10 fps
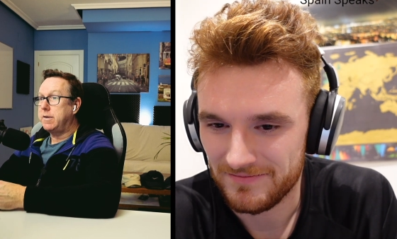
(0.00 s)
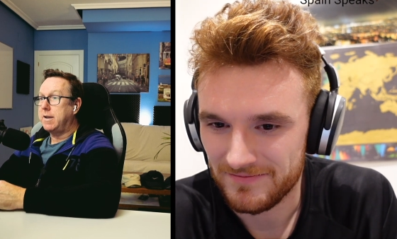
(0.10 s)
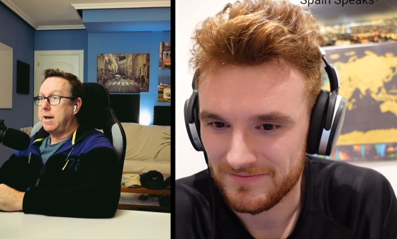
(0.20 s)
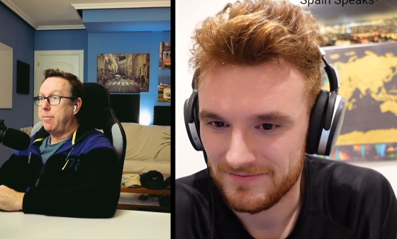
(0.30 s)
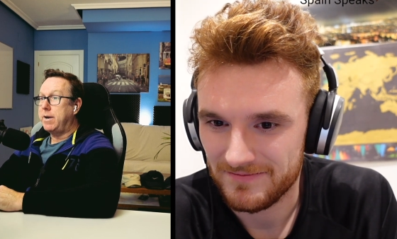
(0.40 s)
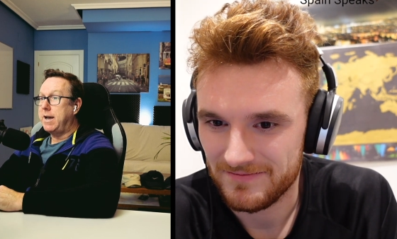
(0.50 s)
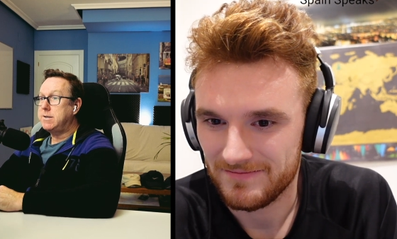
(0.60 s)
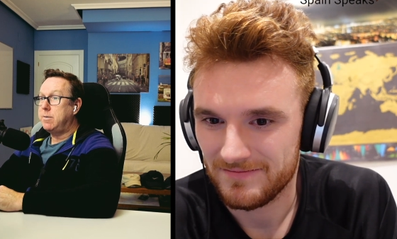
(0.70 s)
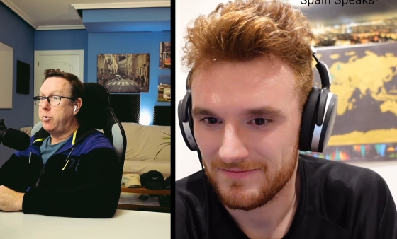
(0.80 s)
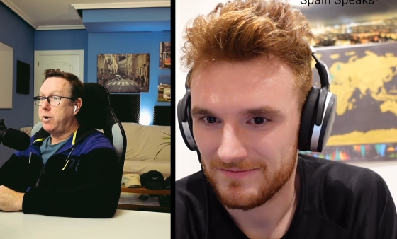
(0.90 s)
Speaker 1: that the government
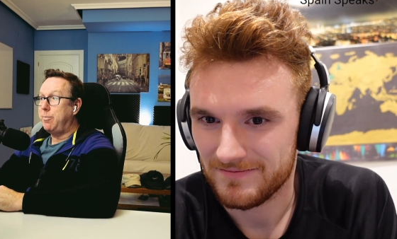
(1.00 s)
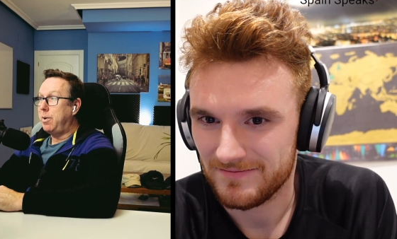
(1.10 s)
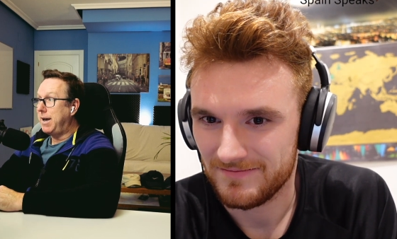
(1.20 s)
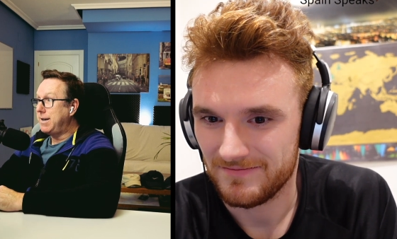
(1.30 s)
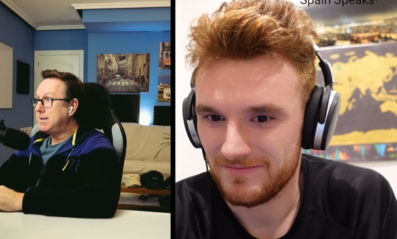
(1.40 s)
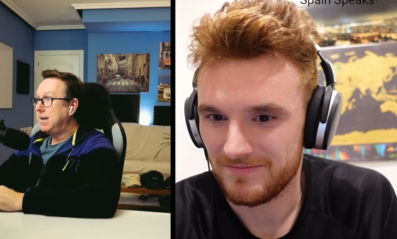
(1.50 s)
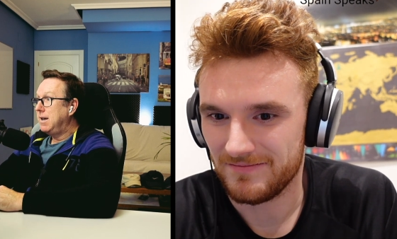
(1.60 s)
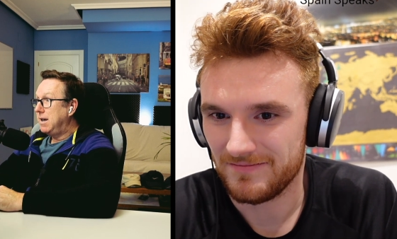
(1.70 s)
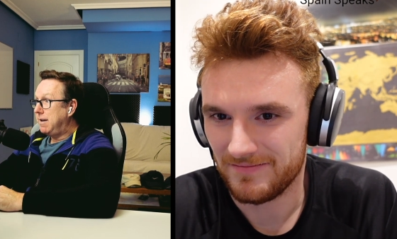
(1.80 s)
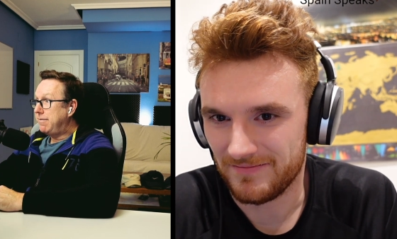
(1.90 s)
has to put in place
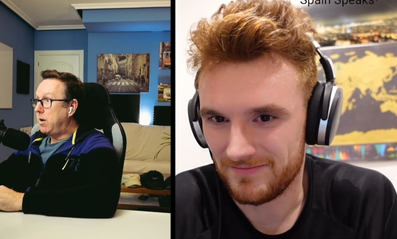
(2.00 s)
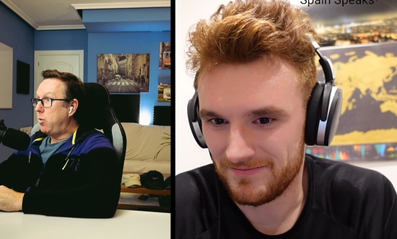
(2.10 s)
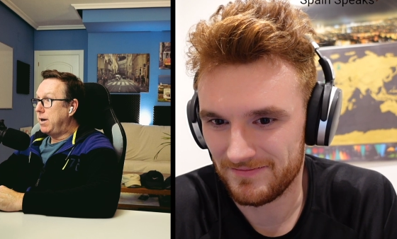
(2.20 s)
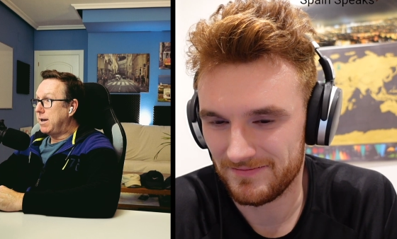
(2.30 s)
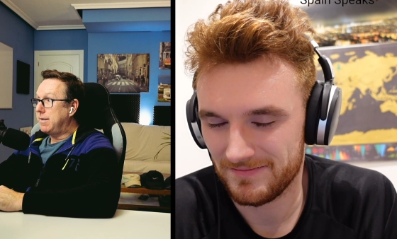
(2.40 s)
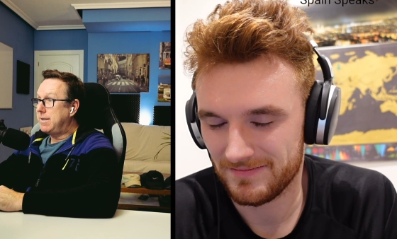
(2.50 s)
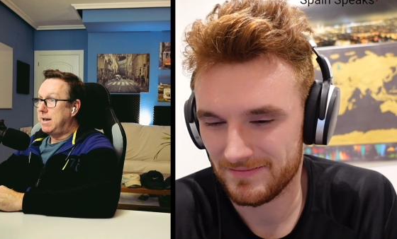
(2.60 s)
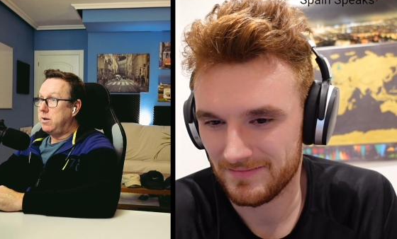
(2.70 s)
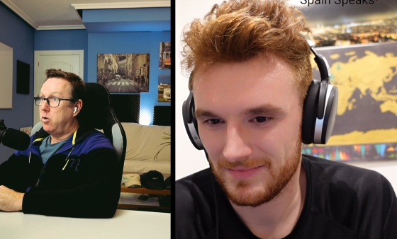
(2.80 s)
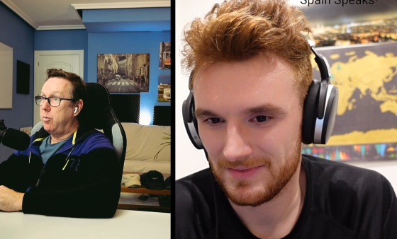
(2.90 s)
if they want to get
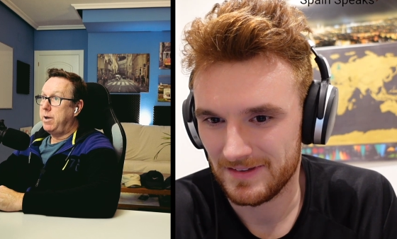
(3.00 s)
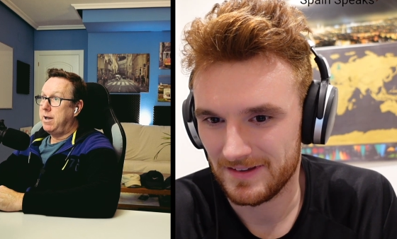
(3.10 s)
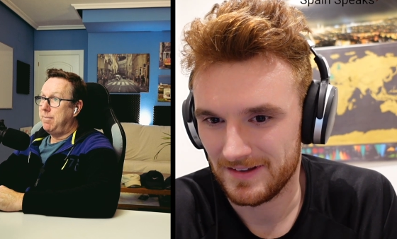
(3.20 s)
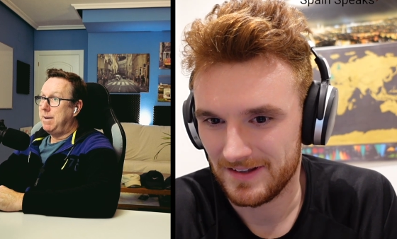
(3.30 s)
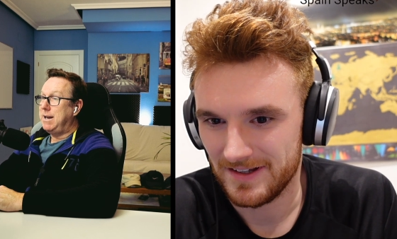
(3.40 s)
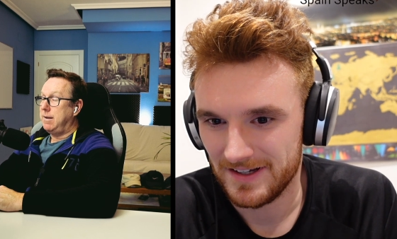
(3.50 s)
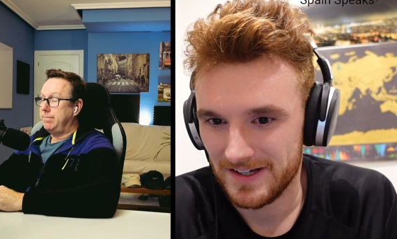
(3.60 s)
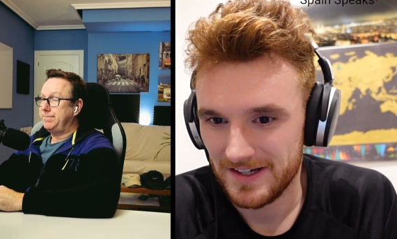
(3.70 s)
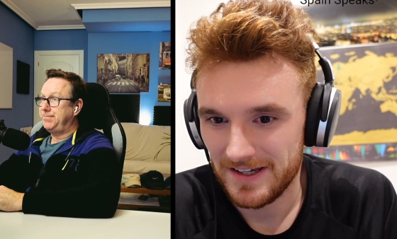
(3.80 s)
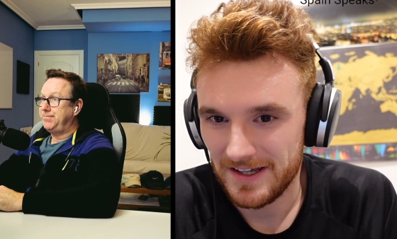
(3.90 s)
that European money.
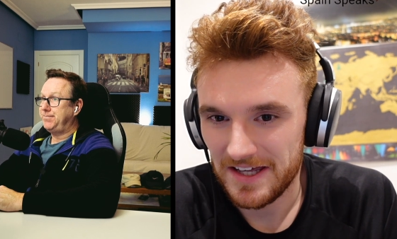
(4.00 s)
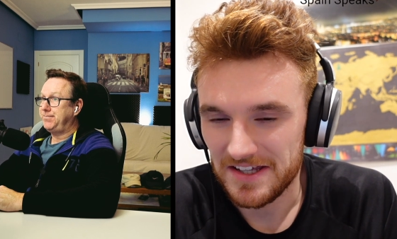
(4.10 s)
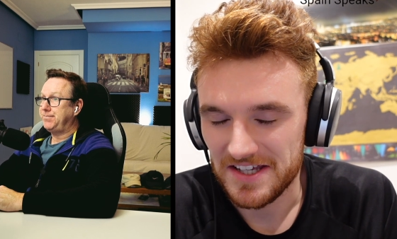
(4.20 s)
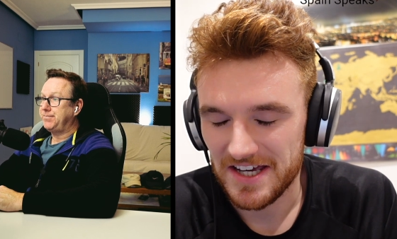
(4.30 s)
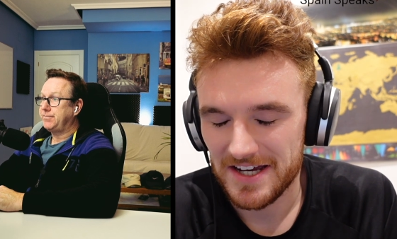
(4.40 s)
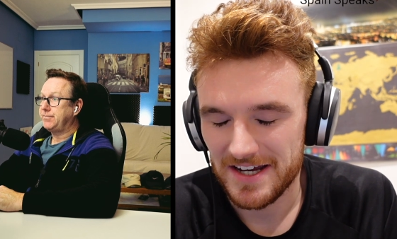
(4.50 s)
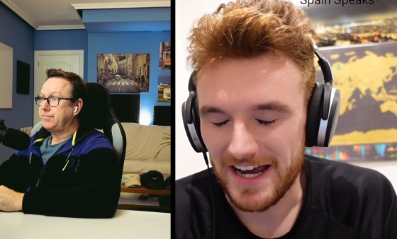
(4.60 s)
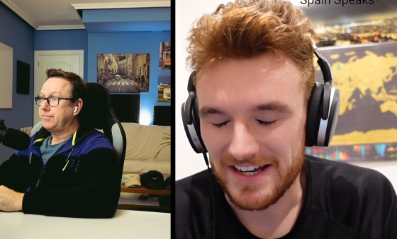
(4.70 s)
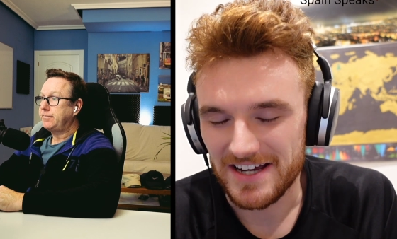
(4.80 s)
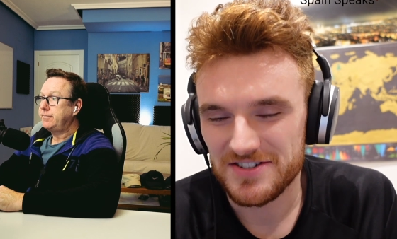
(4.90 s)
Speaker 2: Yeah,
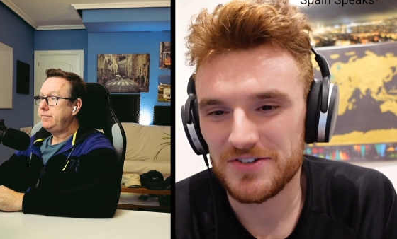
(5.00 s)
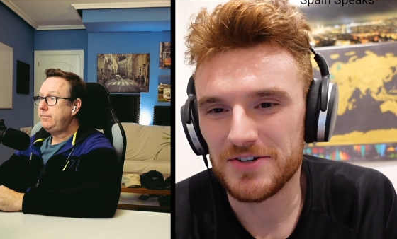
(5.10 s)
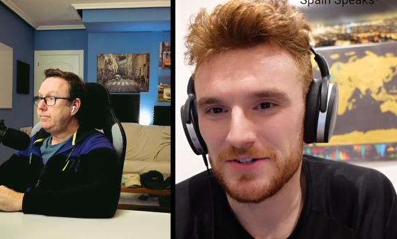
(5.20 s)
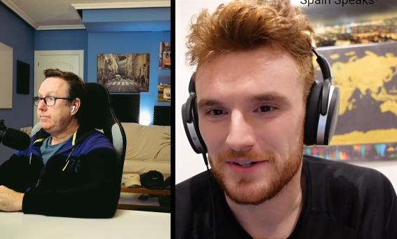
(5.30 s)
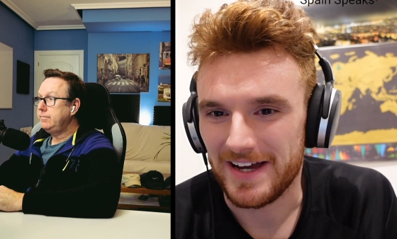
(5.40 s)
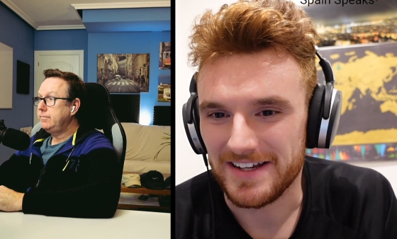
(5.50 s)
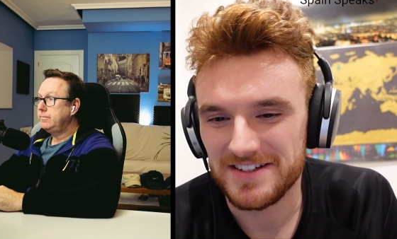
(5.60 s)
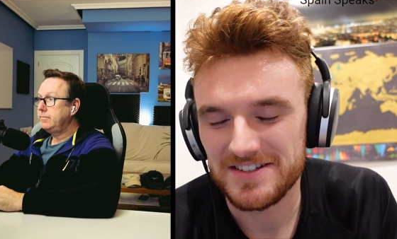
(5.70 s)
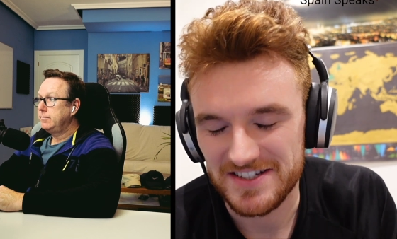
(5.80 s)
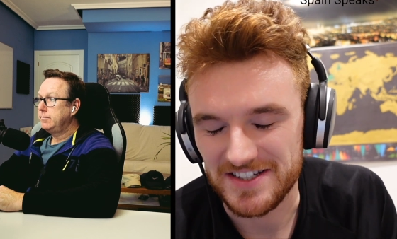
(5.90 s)
I, I saw. I
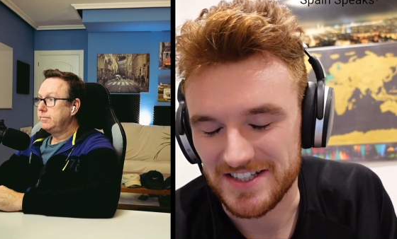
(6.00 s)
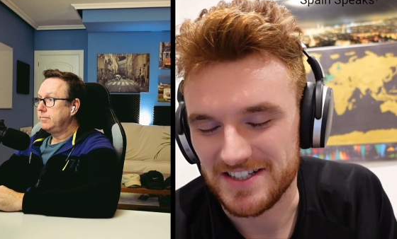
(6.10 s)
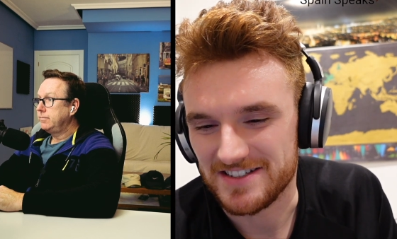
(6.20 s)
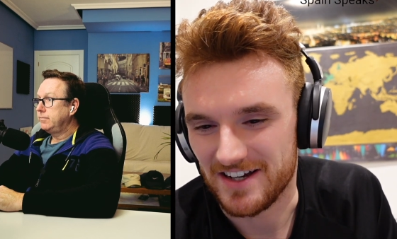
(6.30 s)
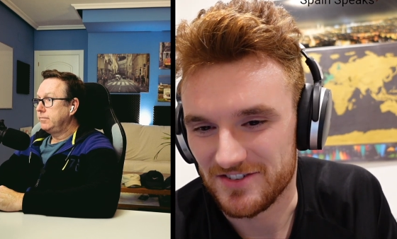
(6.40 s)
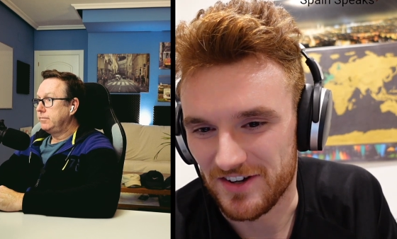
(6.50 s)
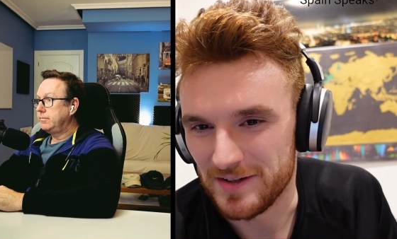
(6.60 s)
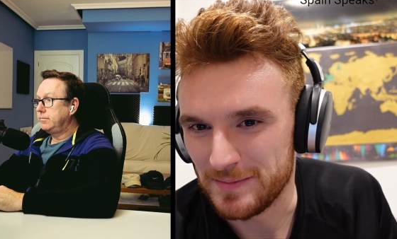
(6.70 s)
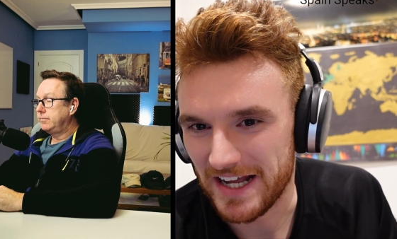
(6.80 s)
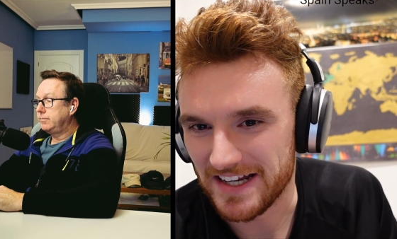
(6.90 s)
didn't see the details of
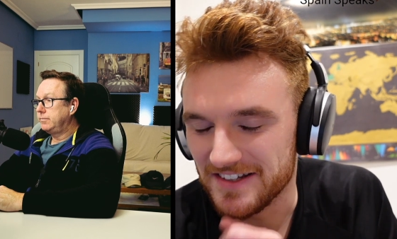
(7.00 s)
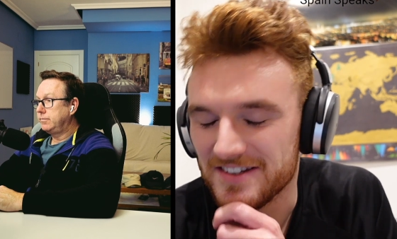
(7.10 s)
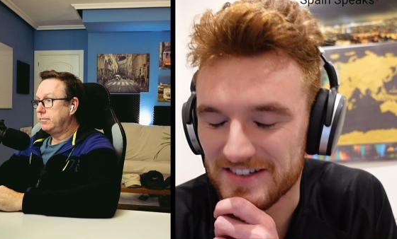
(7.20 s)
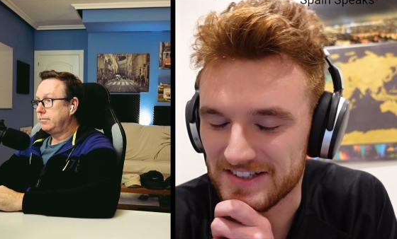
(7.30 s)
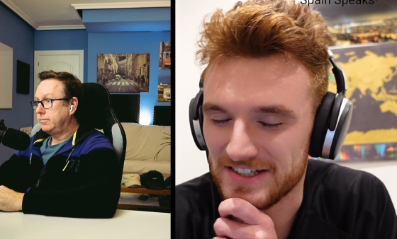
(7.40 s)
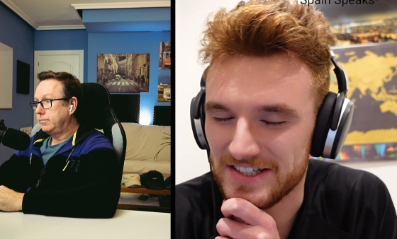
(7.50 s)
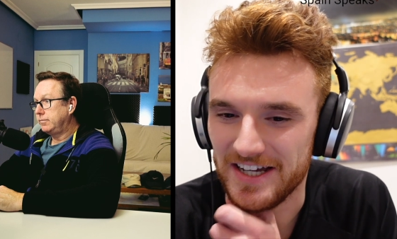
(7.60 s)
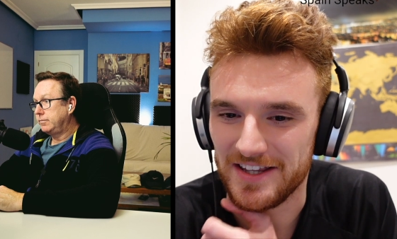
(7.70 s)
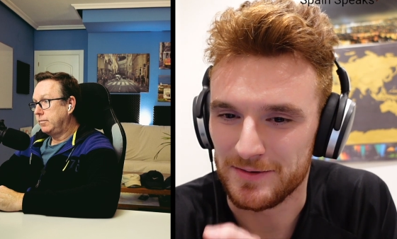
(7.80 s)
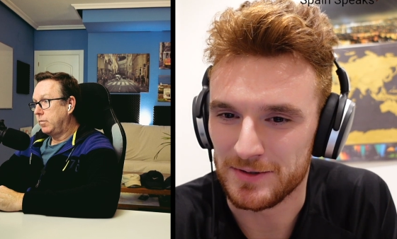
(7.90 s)
it, but I did see that.
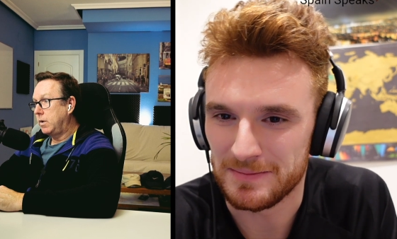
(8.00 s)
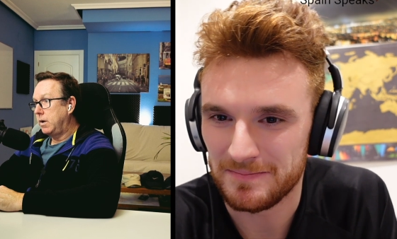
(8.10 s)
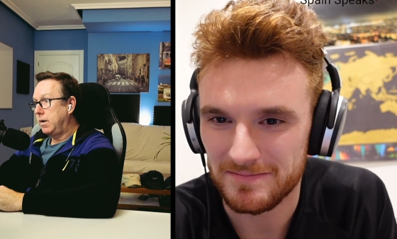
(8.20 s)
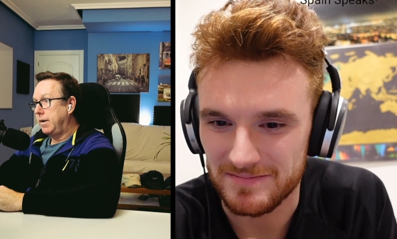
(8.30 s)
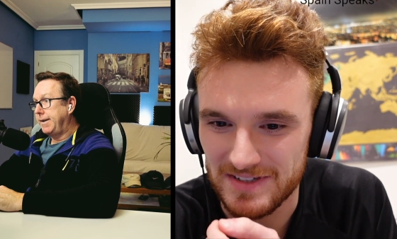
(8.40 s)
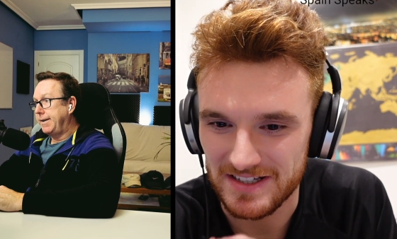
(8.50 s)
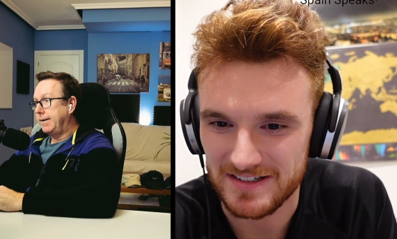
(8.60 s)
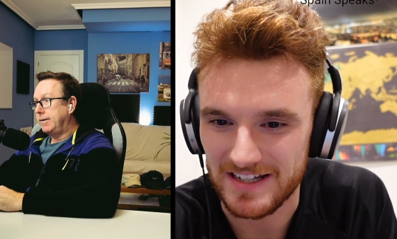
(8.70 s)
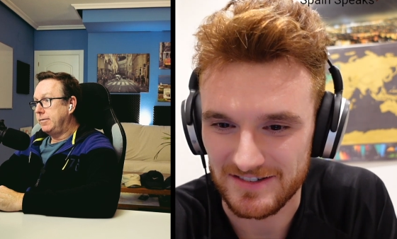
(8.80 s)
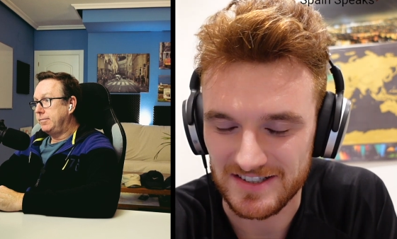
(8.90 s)
Yeah, there were
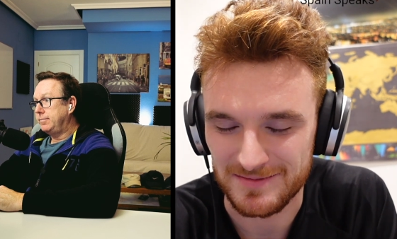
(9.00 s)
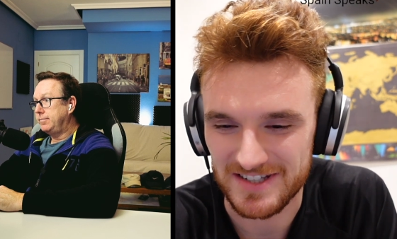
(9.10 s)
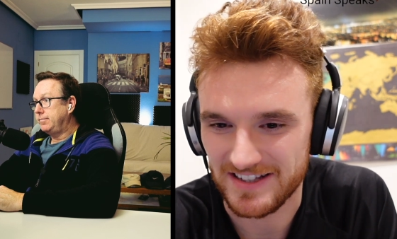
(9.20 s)
now seems